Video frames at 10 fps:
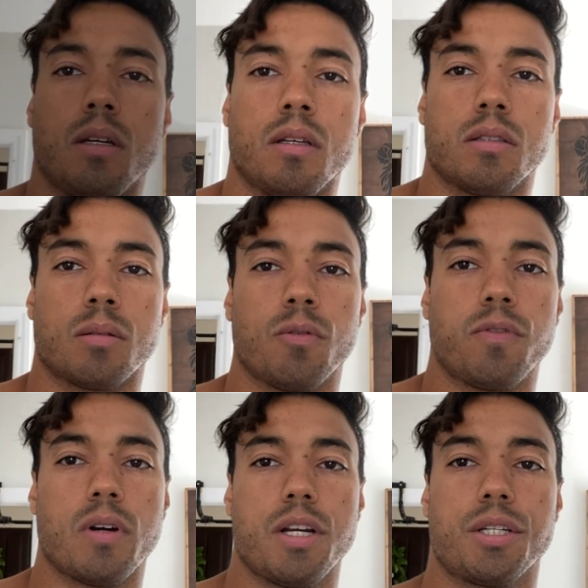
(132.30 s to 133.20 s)
So
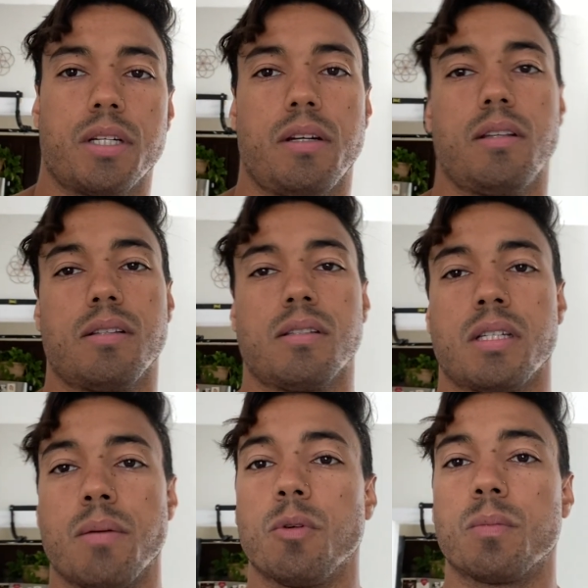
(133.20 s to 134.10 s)
before I share this
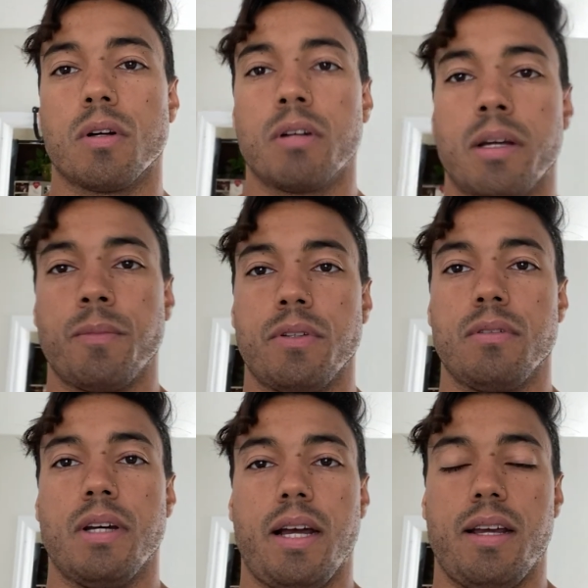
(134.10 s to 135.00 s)
example program with
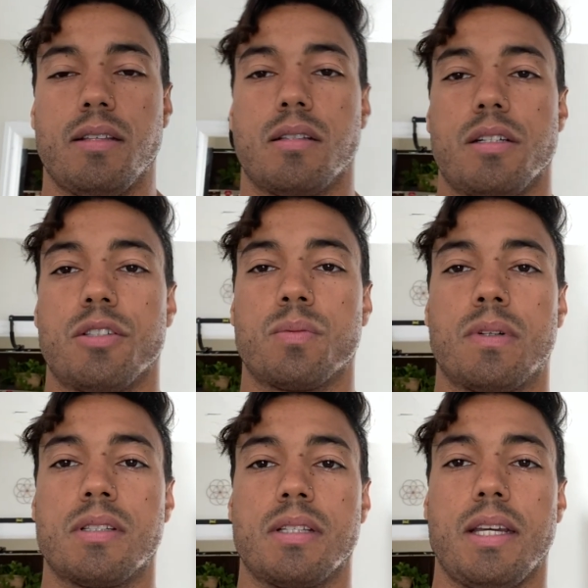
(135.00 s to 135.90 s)
you guys, I just
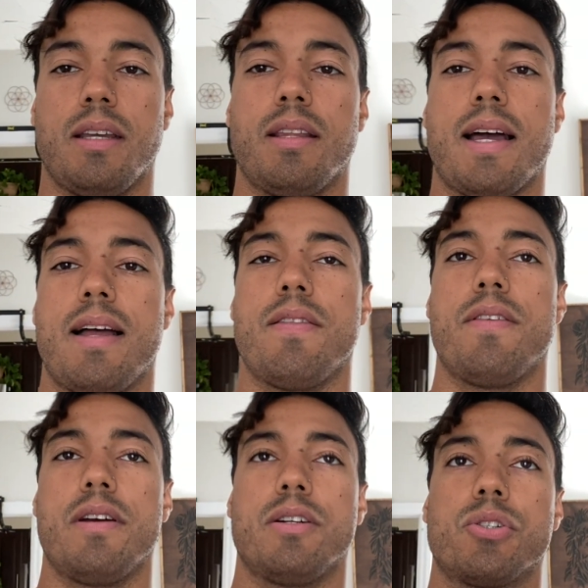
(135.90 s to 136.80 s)
want to say
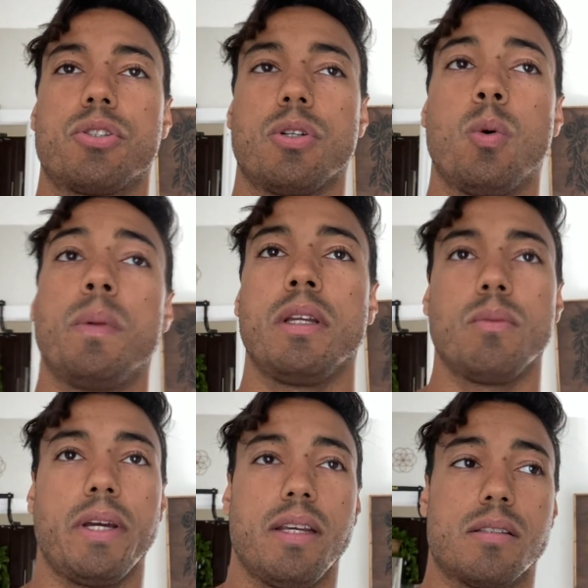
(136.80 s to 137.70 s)
that there's so many
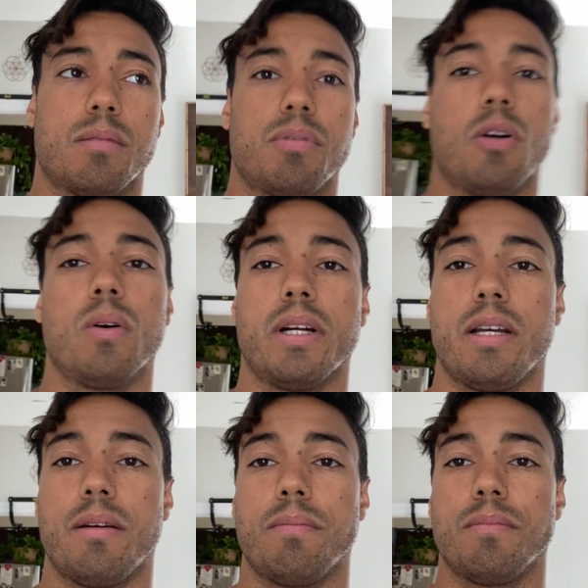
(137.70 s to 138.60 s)
ways to
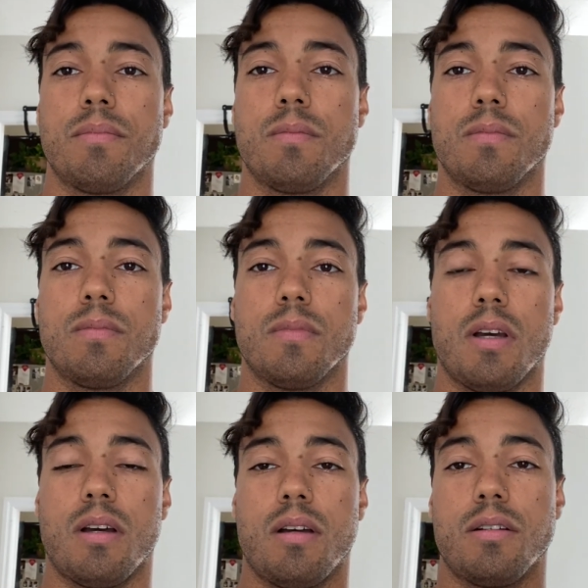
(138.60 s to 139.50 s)
program
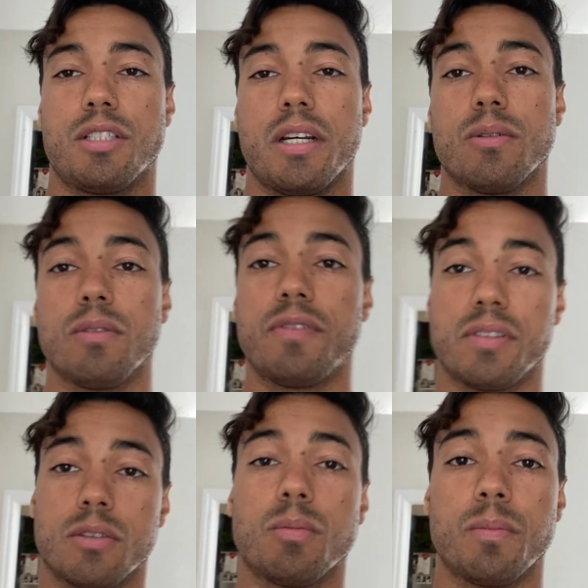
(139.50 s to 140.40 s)
general
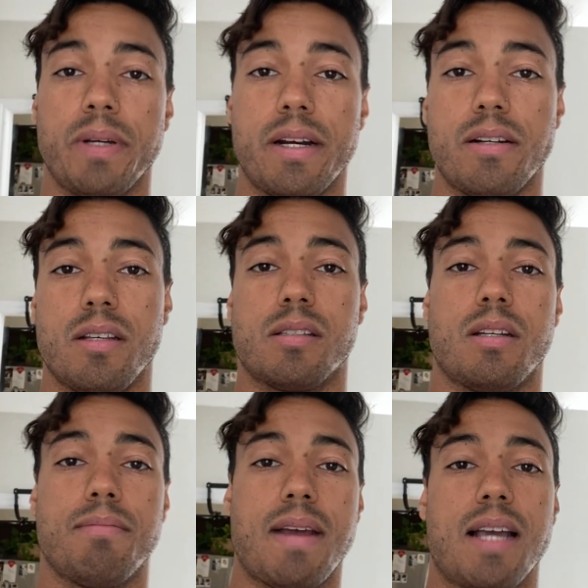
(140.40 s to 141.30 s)
physical
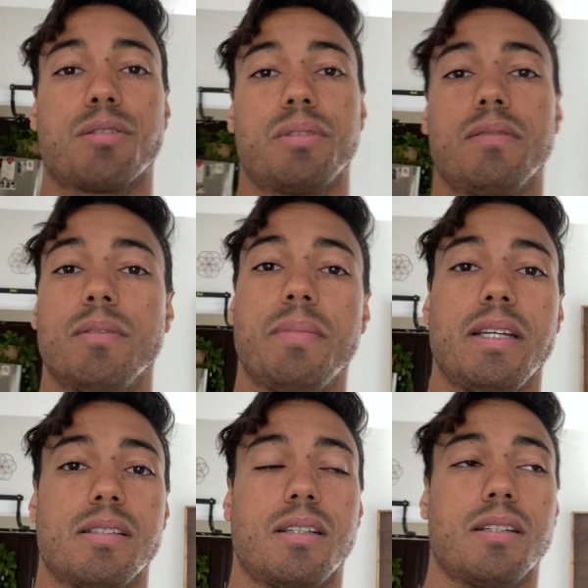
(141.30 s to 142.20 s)
preparedness and mastery of the
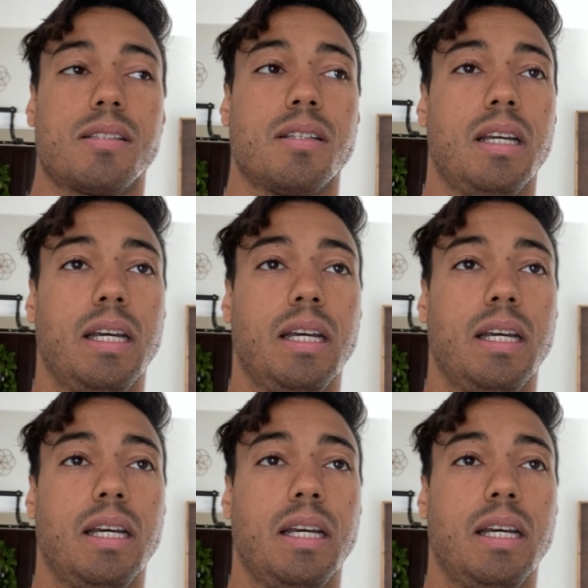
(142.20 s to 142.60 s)
basics.